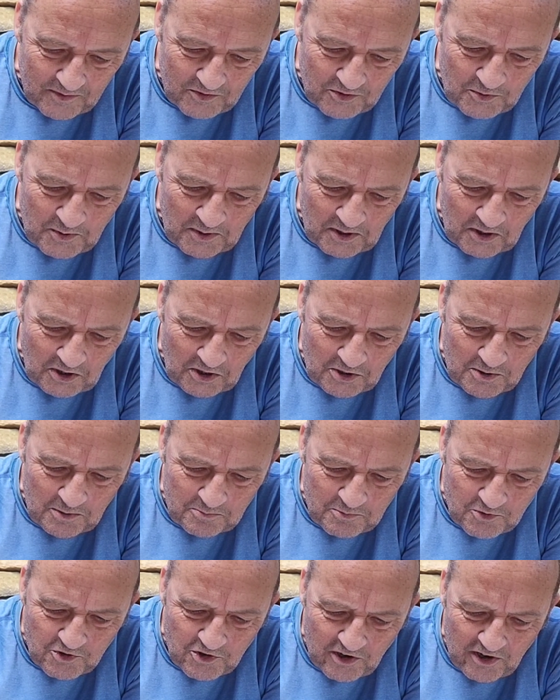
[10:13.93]
Doing a
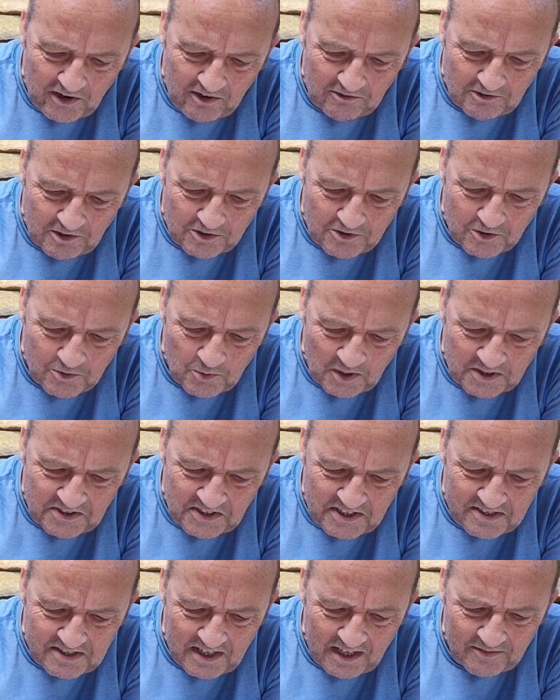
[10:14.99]
loop trail run,
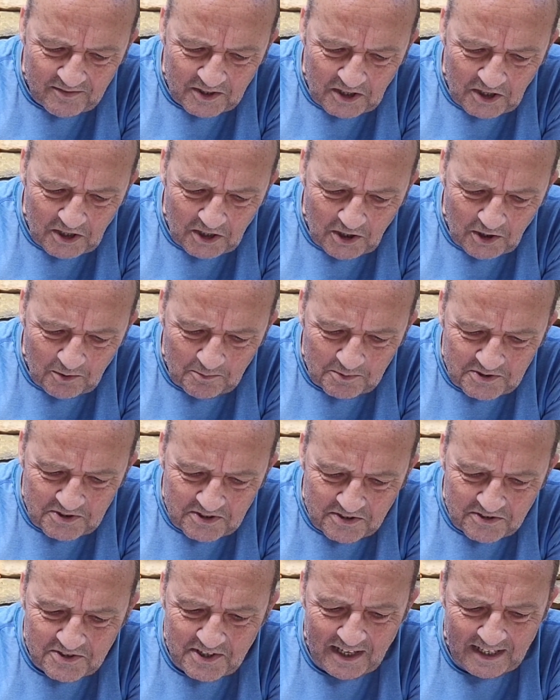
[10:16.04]
27
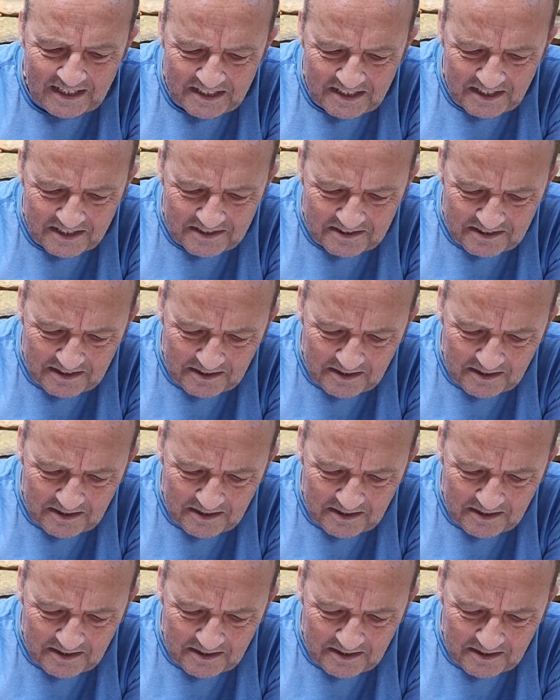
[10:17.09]
kilometres, Elliot.